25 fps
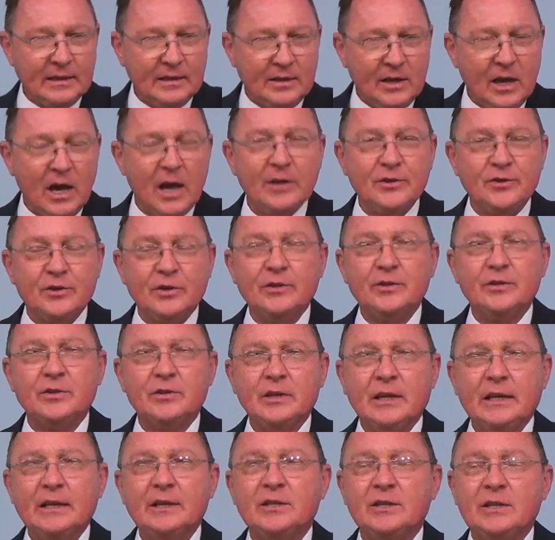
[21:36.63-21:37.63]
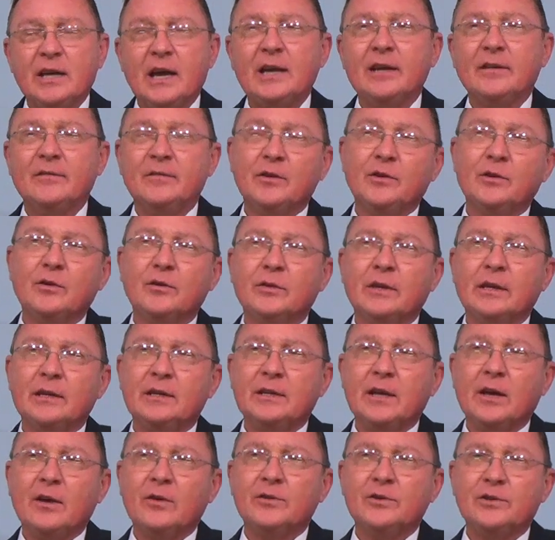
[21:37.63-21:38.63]
conscience inside of you that
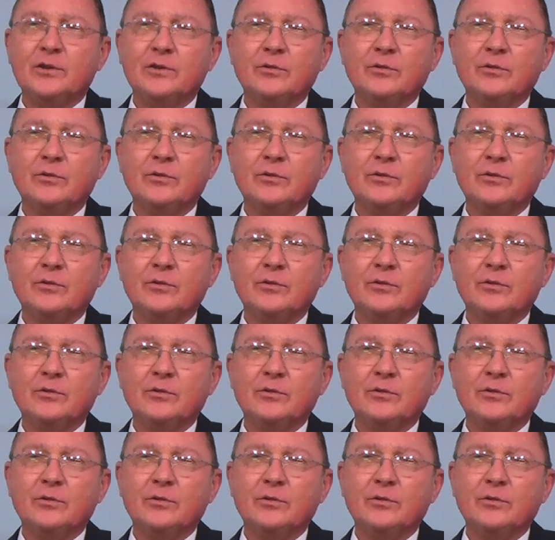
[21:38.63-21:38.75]
tells